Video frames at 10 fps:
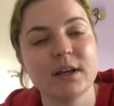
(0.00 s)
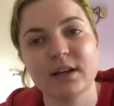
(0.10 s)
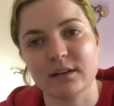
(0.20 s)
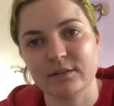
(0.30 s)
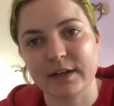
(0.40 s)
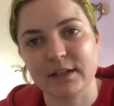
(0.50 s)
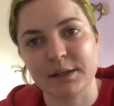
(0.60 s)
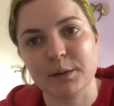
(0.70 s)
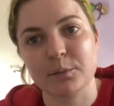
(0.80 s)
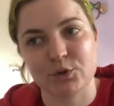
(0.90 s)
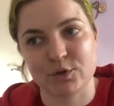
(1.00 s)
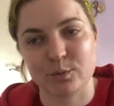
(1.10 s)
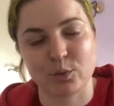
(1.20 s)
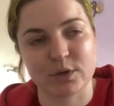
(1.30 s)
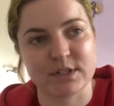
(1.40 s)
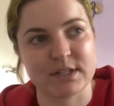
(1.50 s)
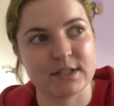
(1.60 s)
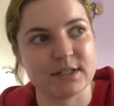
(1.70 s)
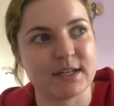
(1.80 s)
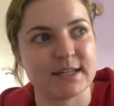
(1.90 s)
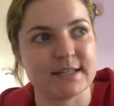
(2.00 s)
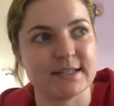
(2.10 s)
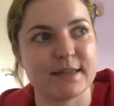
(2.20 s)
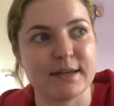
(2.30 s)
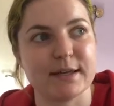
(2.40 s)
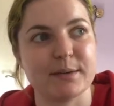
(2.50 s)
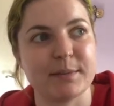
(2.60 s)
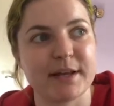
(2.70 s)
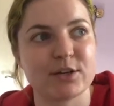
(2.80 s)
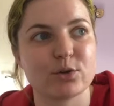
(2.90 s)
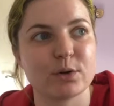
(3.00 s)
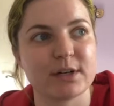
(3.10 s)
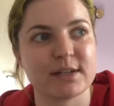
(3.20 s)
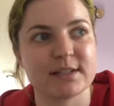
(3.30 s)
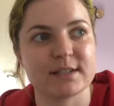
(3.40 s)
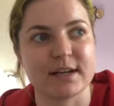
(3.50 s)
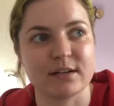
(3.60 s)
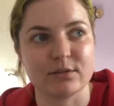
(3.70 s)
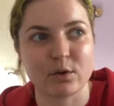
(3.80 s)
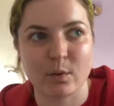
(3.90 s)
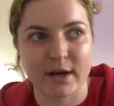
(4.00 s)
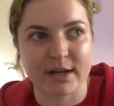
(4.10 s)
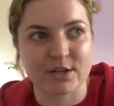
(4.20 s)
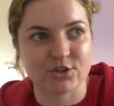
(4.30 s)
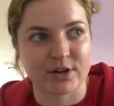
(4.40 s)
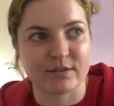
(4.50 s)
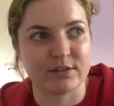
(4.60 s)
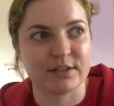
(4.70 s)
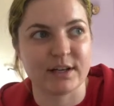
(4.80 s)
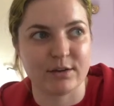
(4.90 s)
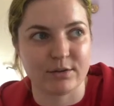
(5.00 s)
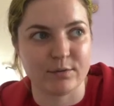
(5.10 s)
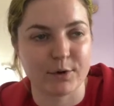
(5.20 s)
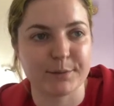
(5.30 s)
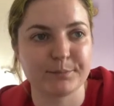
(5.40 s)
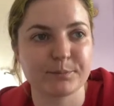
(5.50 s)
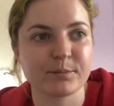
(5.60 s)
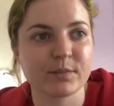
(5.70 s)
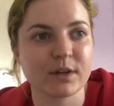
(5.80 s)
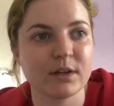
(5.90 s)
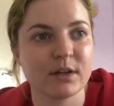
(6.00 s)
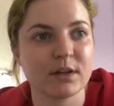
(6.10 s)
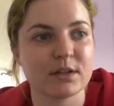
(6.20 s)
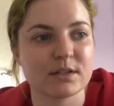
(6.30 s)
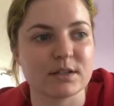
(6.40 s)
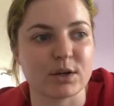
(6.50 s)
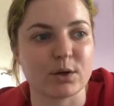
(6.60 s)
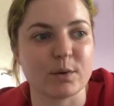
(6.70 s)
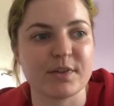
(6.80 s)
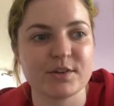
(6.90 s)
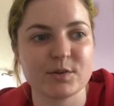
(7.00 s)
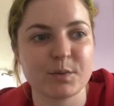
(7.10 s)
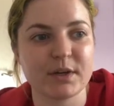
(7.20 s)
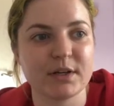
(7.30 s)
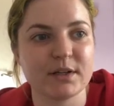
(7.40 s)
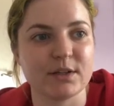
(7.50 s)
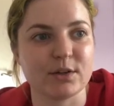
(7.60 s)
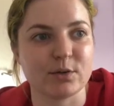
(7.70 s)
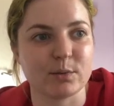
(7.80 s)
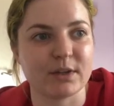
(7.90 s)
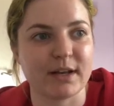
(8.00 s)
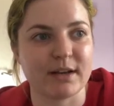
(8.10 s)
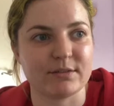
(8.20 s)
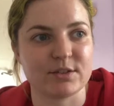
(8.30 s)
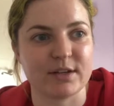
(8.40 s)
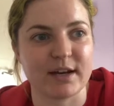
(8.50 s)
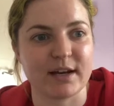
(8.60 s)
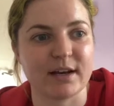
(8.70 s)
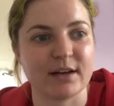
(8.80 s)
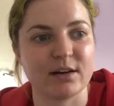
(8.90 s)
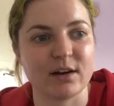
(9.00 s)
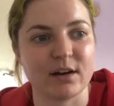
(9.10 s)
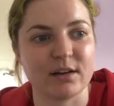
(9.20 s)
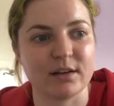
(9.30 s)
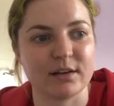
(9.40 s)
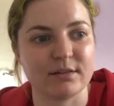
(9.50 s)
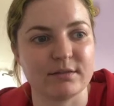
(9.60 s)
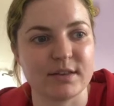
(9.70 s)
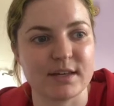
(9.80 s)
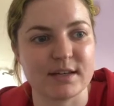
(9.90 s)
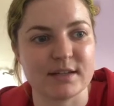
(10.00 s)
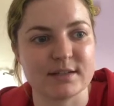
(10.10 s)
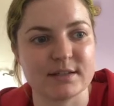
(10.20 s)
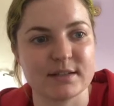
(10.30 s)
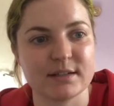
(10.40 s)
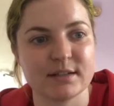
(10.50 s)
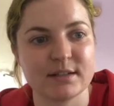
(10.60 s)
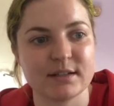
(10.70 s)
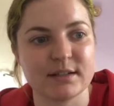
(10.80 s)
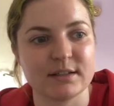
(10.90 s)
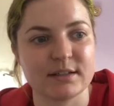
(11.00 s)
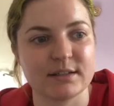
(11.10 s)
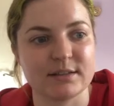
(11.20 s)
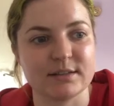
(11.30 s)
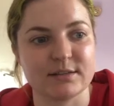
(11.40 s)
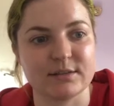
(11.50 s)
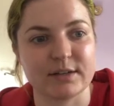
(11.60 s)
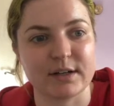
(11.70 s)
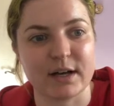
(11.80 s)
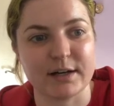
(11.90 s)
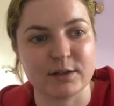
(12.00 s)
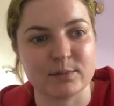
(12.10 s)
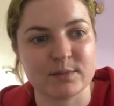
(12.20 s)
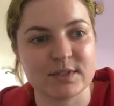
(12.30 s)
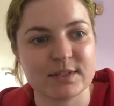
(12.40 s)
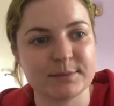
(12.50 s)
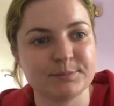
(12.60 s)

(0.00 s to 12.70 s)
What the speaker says: And finally, most important, is the mandatory State of Hawaii travel and health form. So this one, you will have to add all of these different items.